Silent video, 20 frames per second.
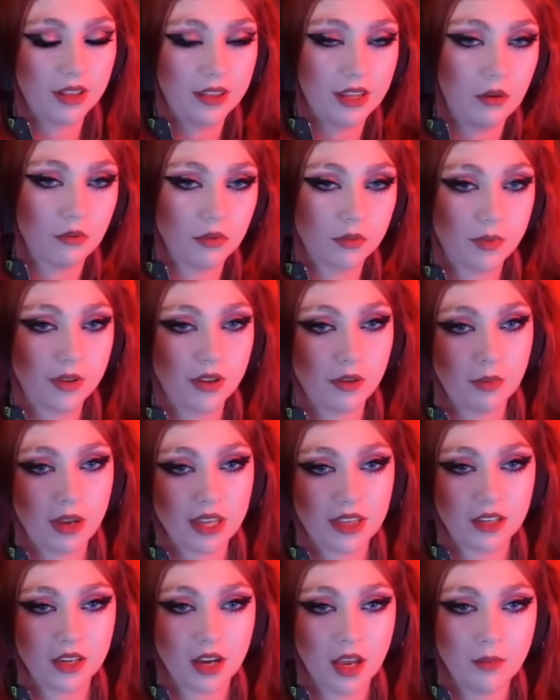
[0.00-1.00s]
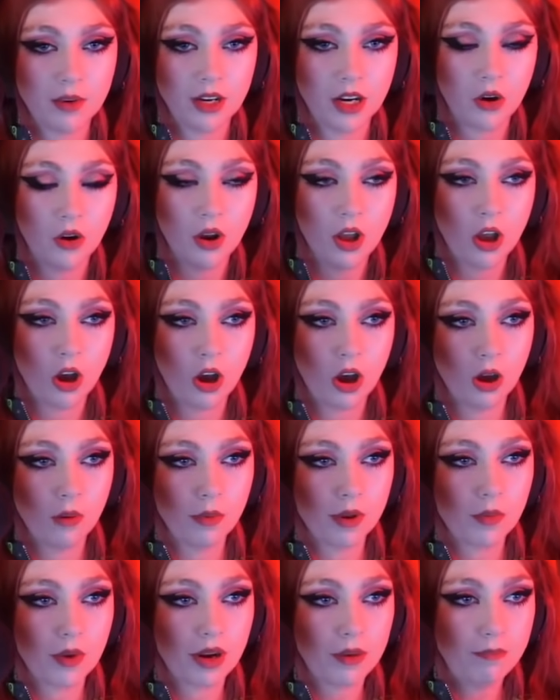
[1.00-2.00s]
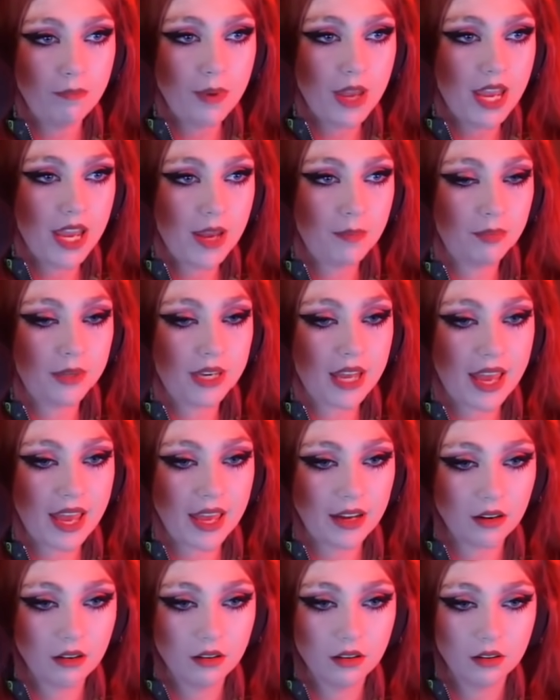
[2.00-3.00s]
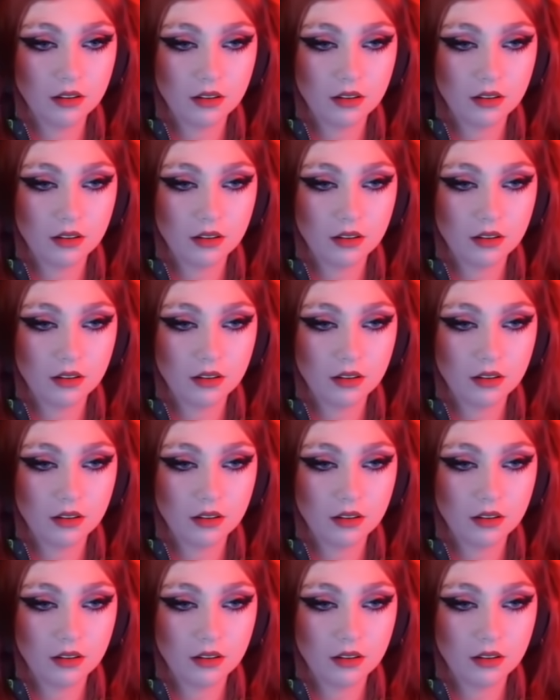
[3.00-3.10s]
And that was by the time, you know, homie went beep, dead,